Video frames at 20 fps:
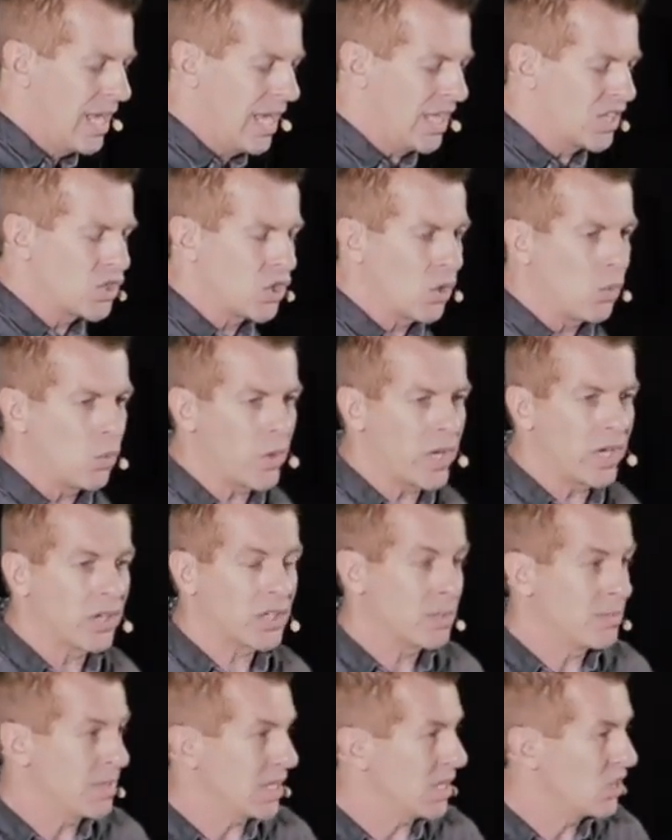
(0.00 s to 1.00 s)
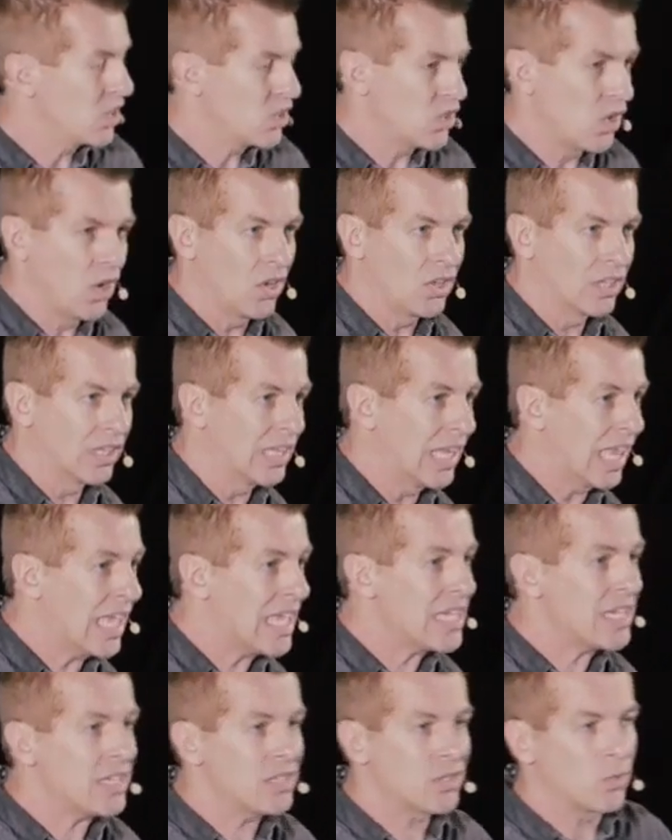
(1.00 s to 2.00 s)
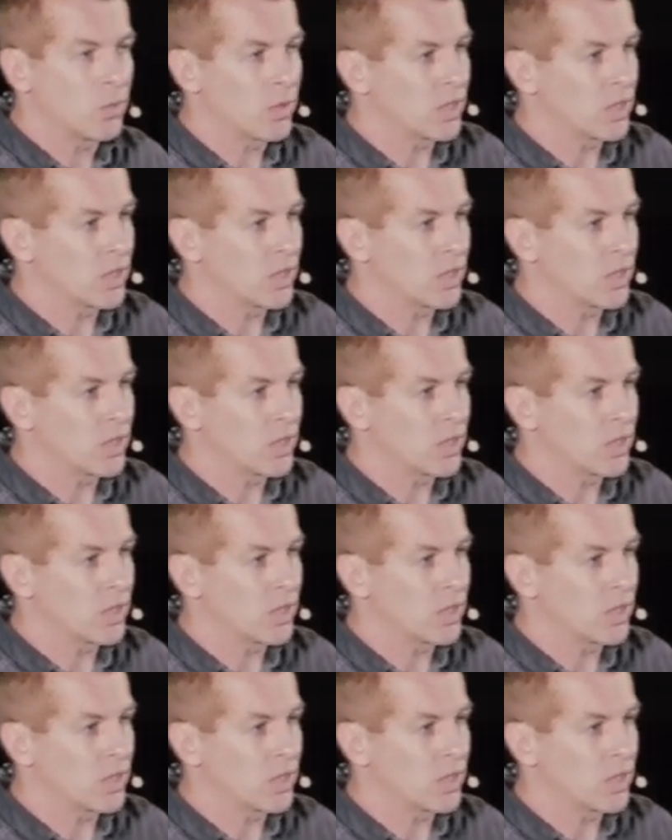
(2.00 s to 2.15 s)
And so we are to be salt and light.